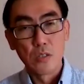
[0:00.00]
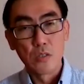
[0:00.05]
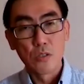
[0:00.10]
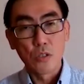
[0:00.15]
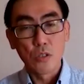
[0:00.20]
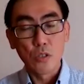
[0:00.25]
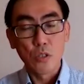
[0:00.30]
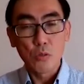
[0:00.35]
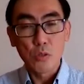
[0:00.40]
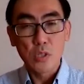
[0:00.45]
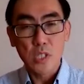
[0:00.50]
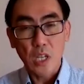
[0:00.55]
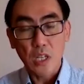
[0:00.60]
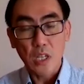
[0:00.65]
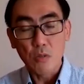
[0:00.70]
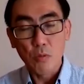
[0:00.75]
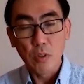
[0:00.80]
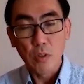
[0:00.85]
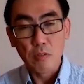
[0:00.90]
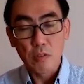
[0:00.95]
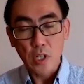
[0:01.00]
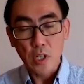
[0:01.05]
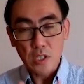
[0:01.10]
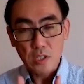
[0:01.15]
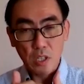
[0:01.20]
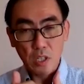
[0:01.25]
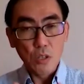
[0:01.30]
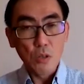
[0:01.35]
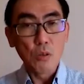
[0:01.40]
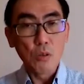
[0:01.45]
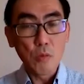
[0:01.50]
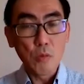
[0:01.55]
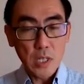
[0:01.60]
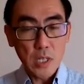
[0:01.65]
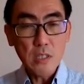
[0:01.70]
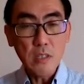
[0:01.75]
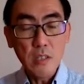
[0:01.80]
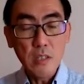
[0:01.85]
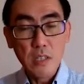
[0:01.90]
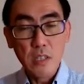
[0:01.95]
So you start with trusting no
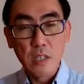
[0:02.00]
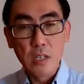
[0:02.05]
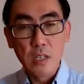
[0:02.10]
one,